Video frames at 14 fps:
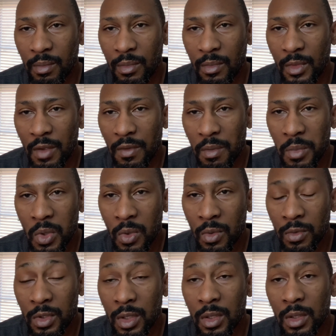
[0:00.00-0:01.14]
If it
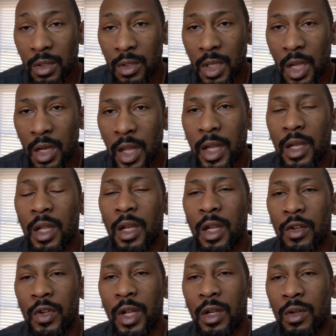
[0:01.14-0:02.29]
moves, it's kind of light. Then I'll
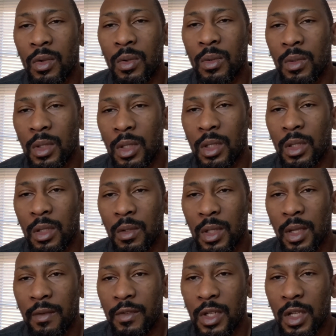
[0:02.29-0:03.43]
try to do a little
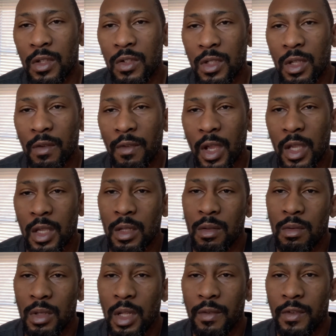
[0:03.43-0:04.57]
lift test to see if I can
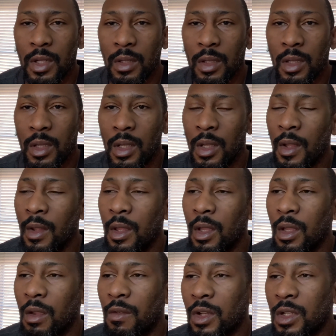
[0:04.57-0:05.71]
lift it.
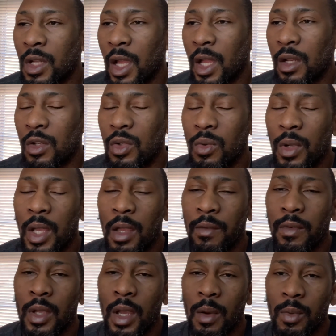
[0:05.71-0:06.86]
If it is not too
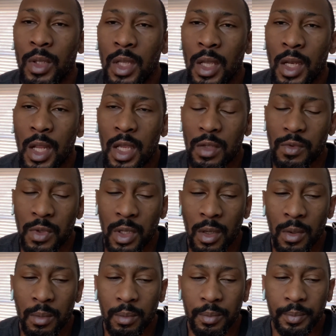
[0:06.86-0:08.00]
heavy, I would then ask for
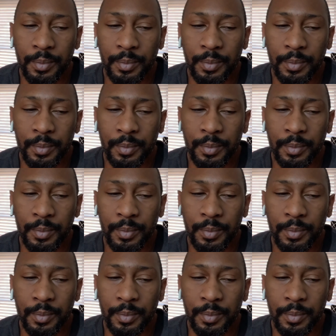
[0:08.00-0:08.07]
help.